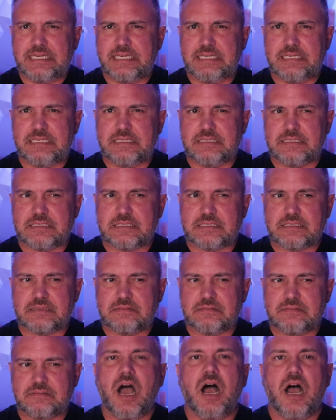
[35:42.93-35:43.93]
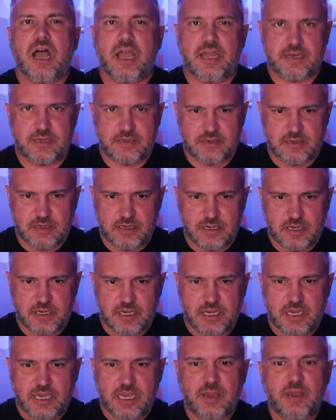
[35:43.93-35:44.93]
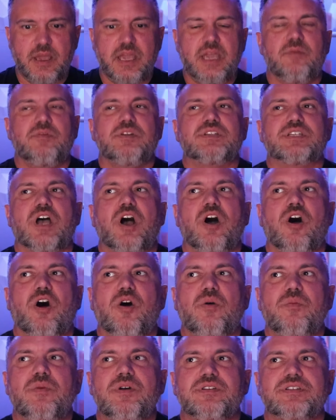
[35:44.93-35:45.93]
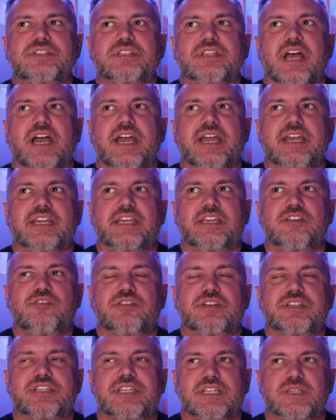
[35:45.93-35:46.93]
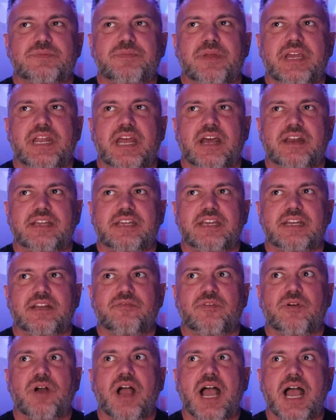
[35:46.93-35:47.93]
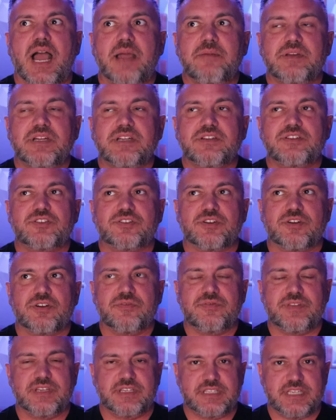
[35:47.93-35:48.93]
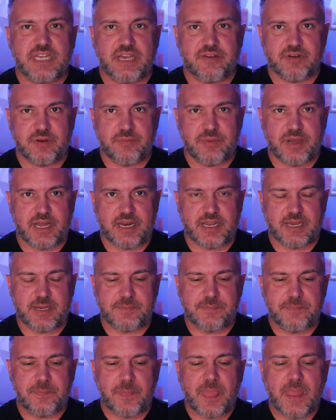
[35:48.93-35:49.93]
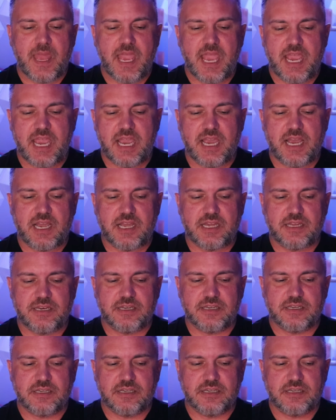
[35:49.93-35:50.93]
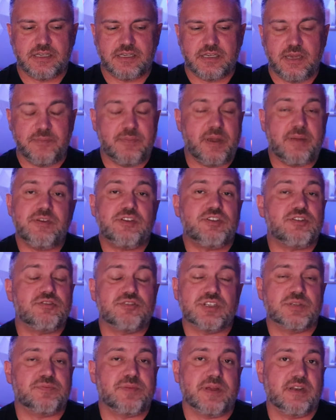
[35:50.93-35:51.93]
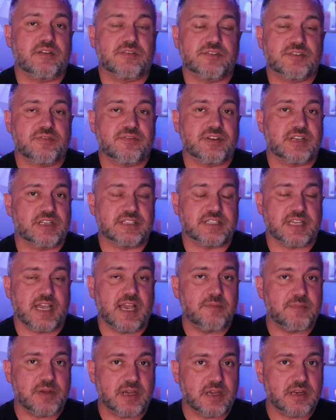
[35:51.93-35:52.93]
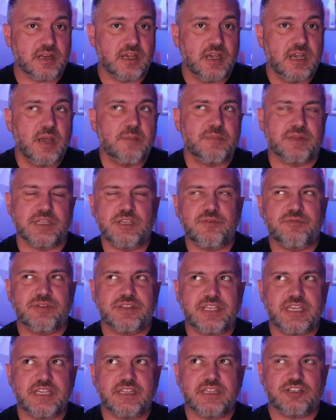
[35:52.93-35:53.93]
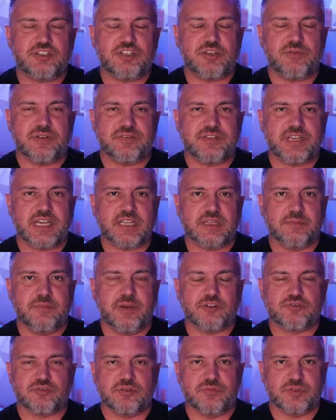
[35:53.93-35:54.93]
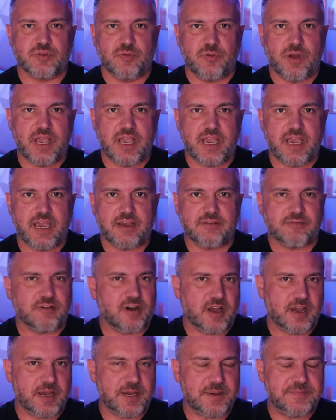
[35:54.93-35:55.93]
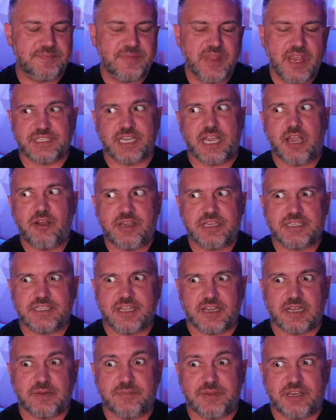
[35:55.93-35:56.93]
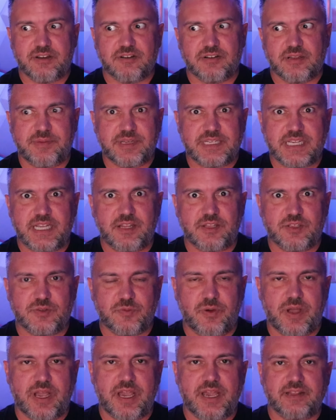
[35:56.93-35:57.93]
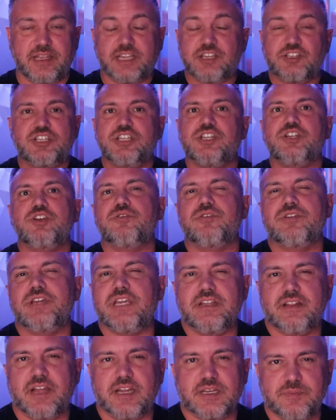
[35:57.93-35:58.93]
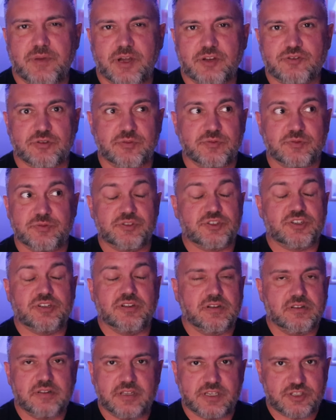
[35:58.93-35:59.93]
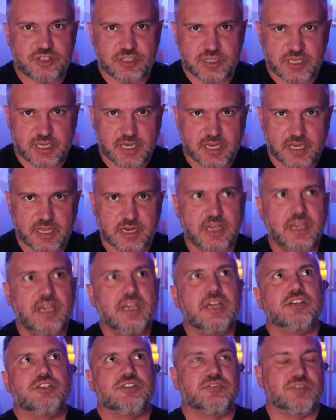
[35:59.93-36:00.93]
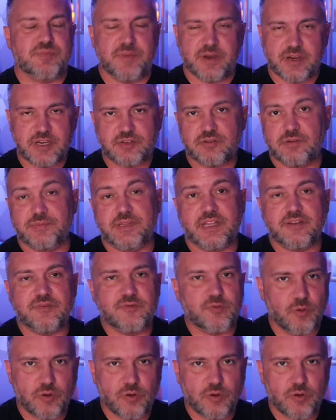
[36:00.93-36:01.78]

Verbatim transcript: is odd it was almost like you could see this playing out again of well i'm going to serve this to everybody and and maybe she was just planning on serving it to Simon. But then you would think that she would have taken the mushrooms away, right? If it was like, oh, he's not going to be here, let me take this away. Like she knew he liked mushrooms, which clearly she did. She was married to him and they